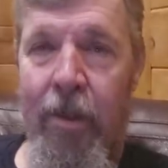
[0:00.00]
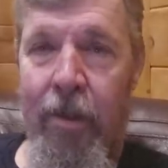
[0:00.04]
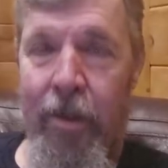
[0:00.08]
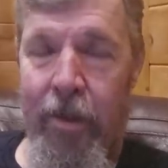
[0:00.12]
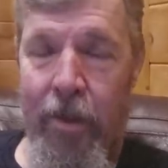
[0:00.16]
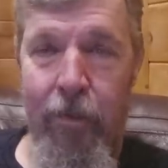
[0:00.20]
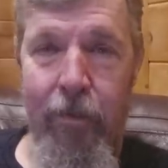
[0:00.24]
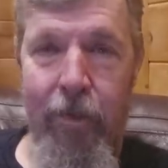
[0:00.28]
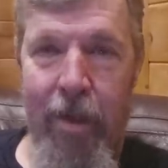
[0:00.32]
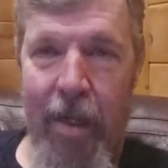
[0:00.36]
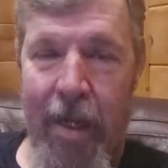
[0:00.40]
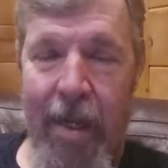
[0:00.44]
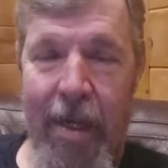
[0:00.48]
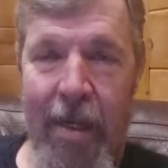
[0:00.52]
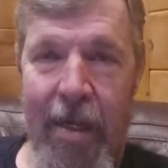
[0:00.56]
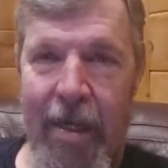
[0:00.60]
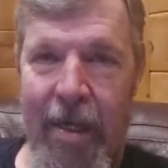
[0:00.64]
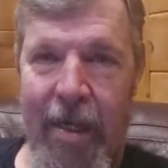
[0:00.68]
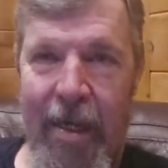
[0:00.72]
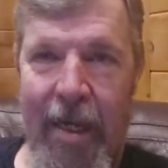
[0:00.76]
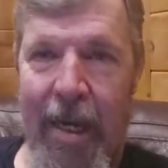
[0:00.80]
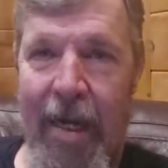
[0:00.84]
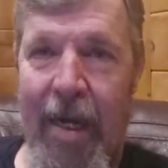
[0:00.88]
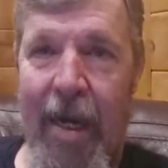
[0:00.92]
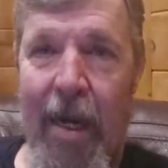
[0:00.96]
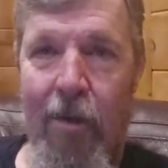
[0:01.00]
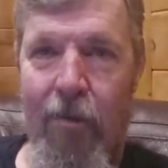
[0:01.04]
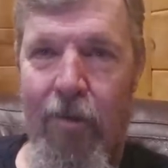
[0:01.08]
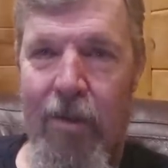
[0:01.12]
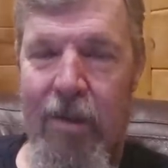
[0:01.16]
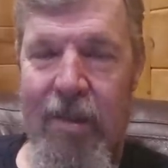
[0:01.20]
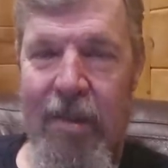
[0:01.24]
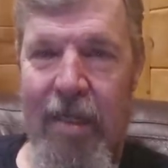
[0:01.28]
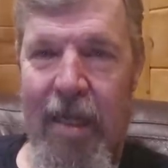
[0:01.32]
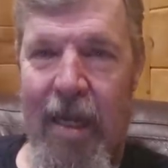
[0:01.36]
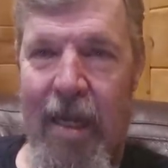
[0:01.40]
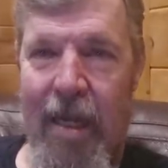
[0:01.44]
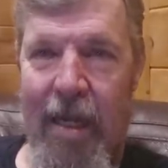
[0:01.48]
You can't get
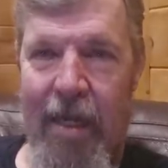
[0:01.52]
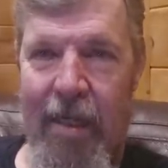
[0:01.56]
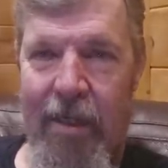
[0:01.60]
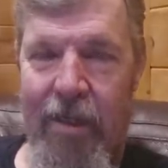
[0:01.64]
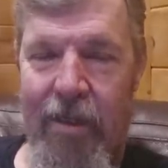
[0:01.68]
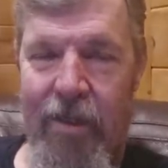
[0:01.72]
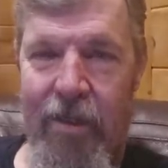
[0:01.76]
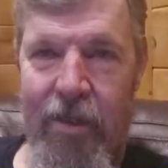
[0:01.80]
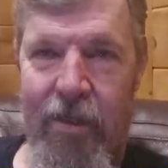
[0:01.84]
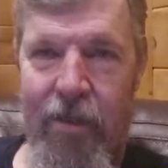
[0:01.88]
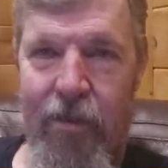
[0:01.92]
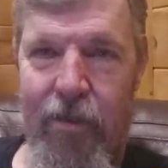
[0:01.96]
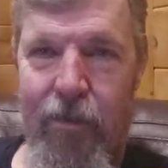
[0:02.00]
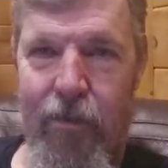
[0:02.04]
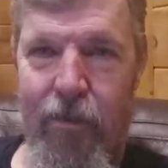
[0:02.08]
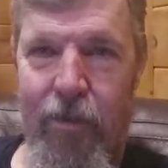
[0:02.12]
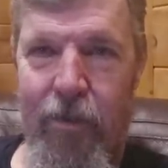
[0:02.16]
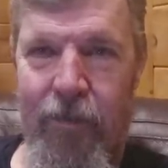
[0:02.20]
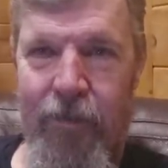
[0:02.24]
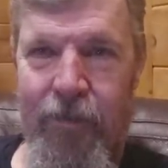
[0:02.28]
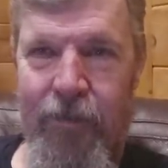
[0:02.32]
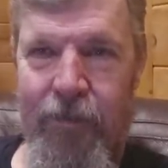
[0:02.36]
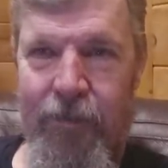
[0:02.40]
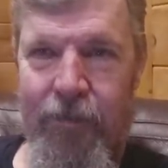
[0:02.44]
outside to